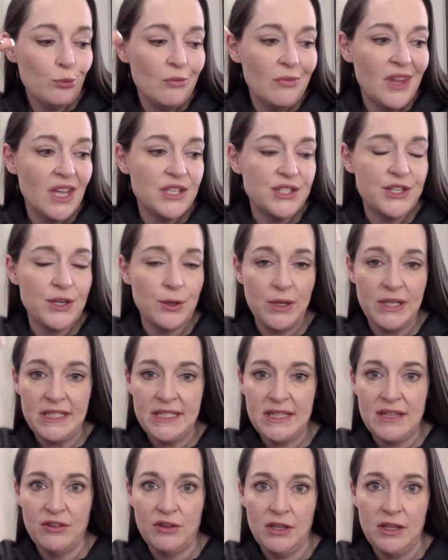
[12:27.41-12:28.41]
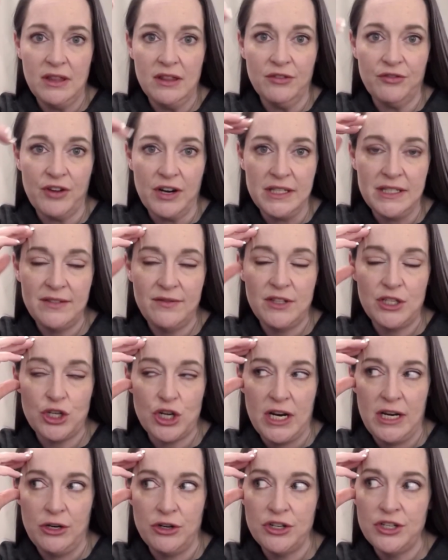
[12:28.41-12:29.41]
So it's the friends of the
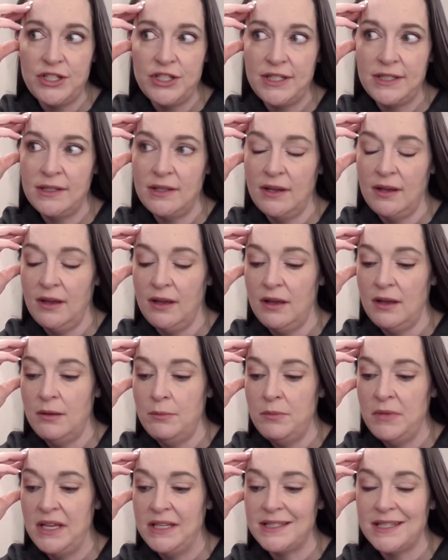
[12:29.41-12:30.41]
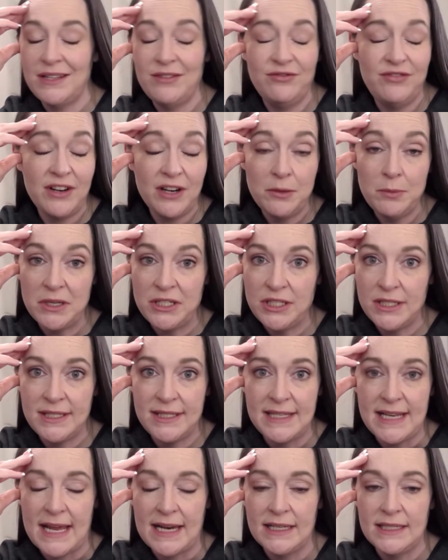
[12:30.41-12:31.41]
trainers. It's very much a
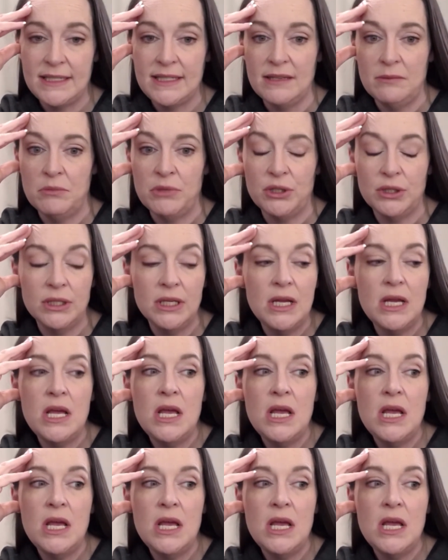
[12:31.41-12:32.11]
status symbol.